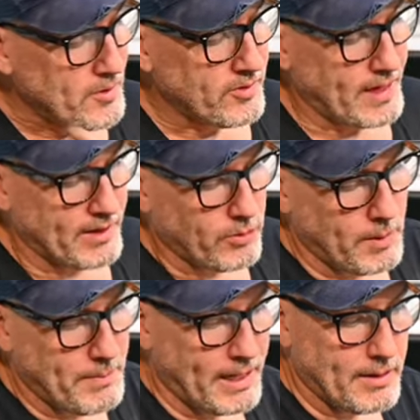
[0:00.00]
so that's
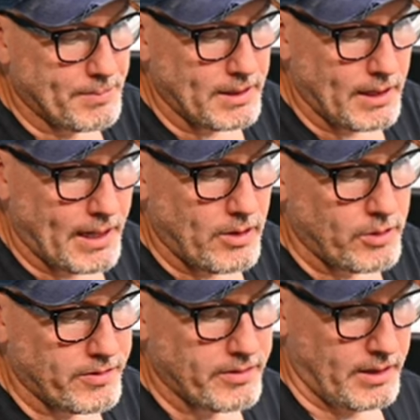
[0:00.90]
what made up the
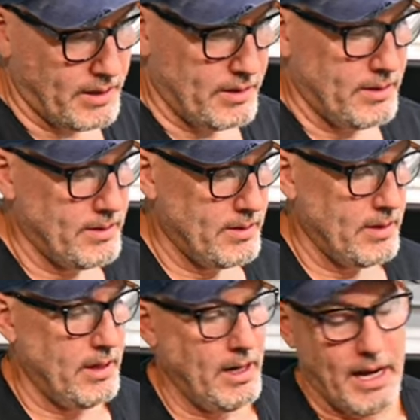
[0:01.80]
outer skin.
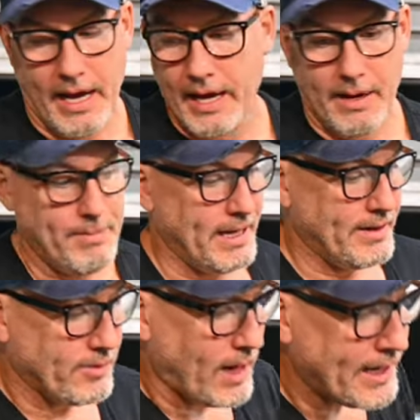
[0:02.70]
Uh, but
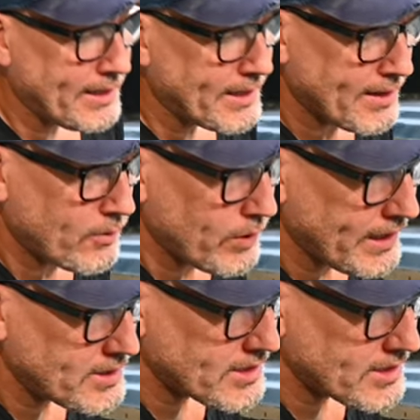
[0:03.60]
so I can cut away